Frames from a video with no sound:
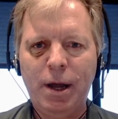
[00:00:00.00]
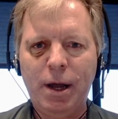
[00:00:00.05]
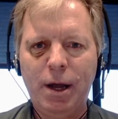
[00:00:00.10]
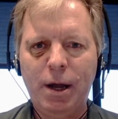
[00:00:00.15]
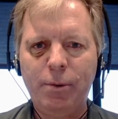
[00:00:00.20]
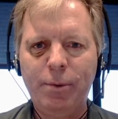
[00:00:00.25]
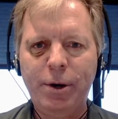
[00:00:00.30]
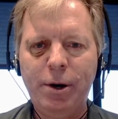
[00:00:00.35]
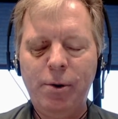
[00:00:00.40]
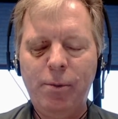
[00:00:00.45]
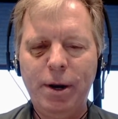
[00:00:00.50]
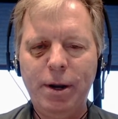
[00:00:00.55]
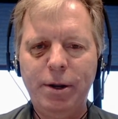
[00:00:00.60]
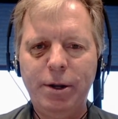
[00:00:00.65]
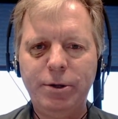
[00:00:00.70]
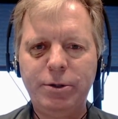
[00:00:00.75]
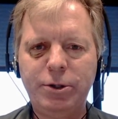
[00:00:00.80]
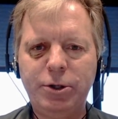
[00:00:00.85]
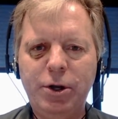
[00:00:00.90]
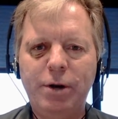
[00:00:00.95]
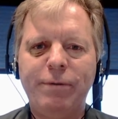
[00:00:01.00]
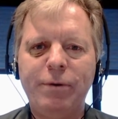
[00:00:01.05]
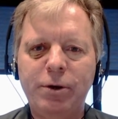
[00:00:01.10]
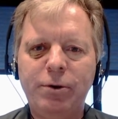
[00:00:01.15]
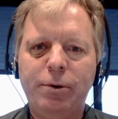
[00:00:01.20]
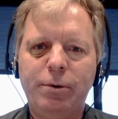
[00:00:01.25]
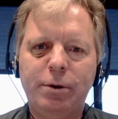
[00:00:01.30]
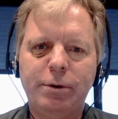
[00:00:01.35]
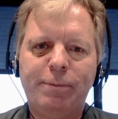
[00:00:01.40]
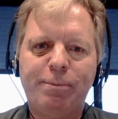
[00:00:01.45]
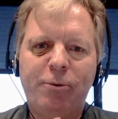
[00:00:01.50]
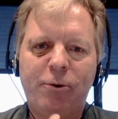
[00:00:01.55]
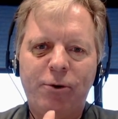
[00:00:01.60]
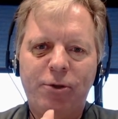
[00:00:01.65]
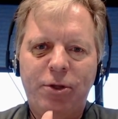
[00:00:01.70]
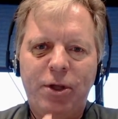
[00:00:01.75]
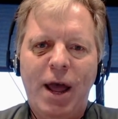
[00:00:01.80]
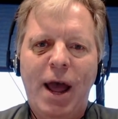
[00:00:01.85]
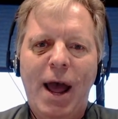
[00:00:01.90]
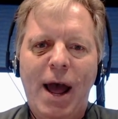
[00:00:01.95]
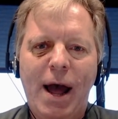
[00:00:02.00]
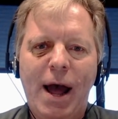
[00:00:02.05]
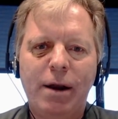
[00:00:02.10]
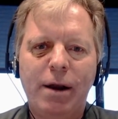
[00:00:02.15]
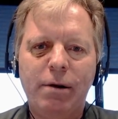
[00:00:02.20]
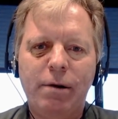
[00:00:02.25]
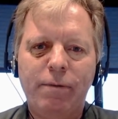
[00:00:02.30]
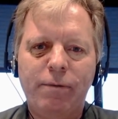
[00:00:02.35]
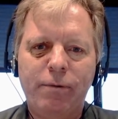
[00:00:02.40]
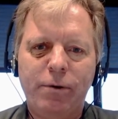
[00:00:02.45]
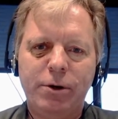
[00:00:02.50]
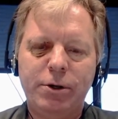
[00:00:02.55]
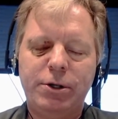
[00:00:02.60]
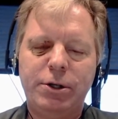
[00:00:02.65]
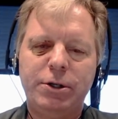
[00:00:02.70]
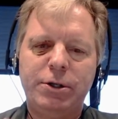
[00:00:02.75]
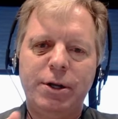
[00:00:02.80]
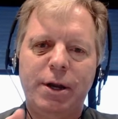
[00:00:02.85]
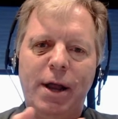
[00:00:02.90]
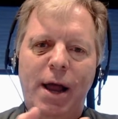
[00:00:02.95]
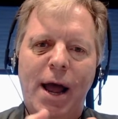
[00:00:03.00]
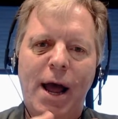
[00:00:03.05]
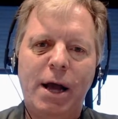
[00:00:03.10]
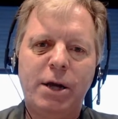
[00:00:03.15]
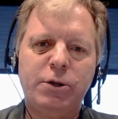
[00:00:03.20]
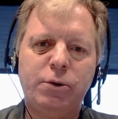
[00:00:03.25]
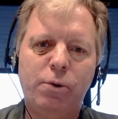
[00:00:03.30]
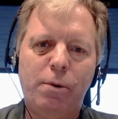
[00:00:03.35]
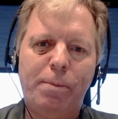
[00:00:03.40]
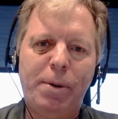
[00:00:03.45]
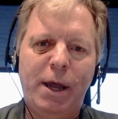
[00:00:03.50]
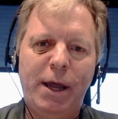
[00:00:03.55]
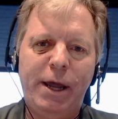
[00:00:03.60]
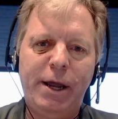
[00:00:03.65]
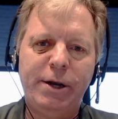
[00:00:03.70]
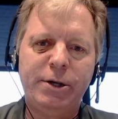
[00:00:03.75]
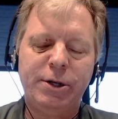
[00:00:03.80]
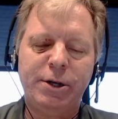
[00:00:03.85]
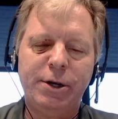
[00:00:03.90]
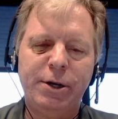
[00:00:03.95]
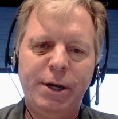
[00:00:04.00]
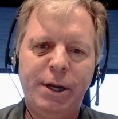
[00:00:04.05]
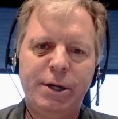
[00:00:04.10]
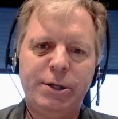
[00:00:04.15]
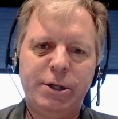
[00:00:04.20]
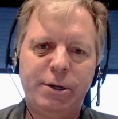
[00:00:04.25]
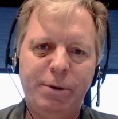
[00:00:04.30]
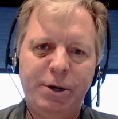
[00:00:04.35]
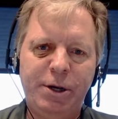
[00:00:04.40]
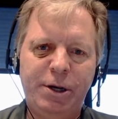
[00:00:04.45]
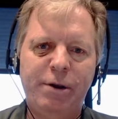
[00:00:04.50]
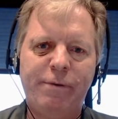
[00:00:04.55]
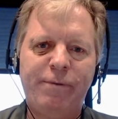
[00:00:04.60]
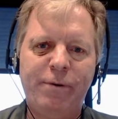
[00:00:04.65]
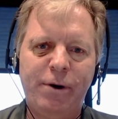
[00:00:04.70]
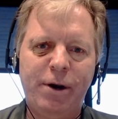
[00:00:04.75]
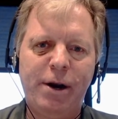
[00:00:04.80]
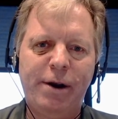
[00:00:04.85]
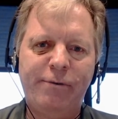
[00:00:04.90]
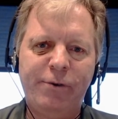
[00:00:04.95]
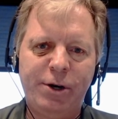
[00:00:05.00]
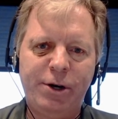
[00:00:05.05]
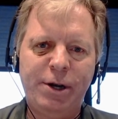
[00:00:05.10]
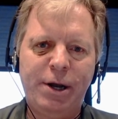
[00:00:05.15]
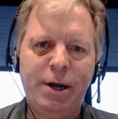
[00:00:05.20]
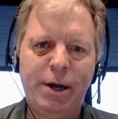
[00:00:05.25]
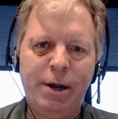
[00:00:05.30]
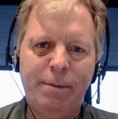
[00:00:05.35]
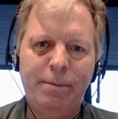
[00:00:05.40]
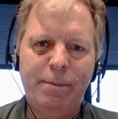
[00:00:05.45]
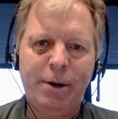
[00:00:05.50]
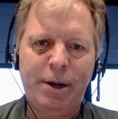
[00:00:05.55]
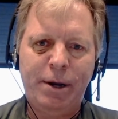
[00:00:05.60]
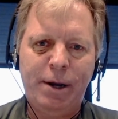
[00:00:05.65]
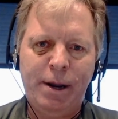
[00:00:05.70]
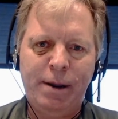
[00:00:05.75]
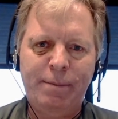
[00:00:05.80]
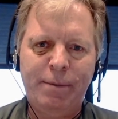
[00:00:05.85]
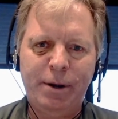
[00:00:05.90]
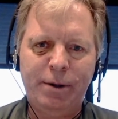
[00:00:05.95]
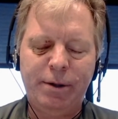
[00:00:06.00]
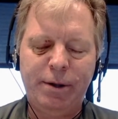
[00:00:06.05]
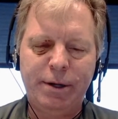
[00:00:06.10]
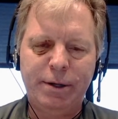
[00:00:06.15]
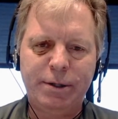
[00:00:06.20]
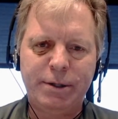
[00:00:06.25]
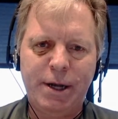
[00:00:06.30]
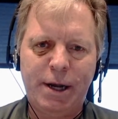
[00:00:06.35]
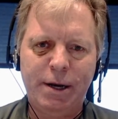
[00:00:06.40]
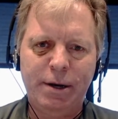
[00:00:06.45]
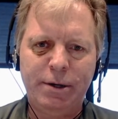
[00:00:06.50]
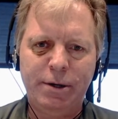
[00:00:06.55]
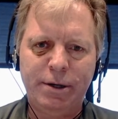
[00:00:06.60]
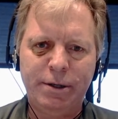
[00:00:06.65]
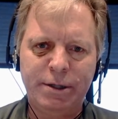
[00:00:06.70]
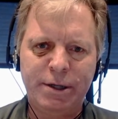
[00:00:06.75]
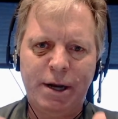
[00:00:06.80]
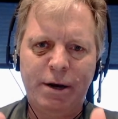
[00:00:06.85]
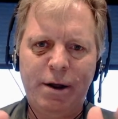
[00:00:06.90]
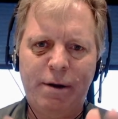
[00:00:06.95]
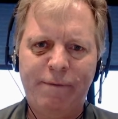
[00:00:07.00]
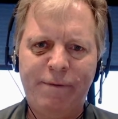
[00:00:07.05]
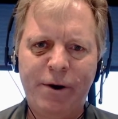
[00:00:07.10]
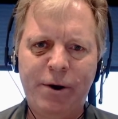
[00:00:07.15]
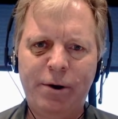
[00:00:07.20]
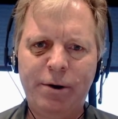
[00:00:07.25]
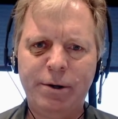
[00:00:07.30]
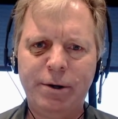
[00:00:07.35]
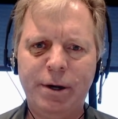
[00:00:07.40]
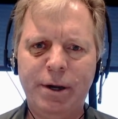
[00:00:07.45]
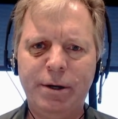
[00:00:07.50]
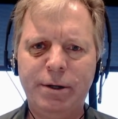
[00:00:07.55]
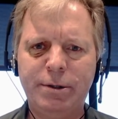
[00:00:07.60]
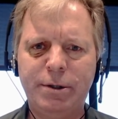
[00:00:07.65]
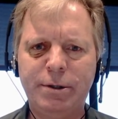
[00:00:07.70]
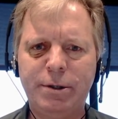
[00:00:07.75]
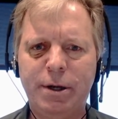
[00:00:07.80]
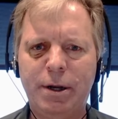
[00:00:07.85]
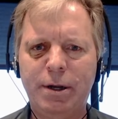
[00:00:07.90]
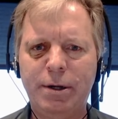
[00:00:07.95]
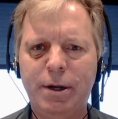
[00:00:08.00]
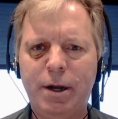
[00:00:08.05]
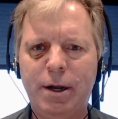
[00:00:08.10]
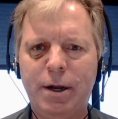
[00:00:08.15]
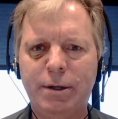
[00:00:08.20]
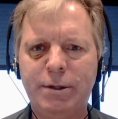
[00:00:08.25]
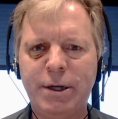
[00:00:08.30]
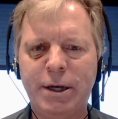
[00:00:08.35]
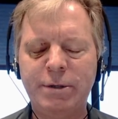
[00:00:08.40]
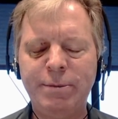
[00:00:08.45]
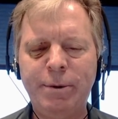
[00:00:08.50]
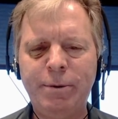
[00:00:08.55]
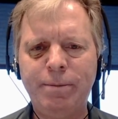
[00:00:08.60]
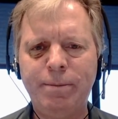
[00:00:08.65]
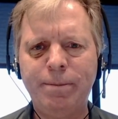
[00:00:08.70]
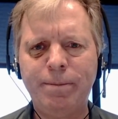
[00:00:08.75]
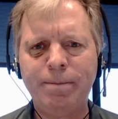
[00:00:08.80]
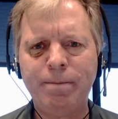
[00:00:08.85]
Uh, we don't want to use two different tools for that versus an actual page that needs to be different every time dynamically. Is that is that a fair uh, assessment?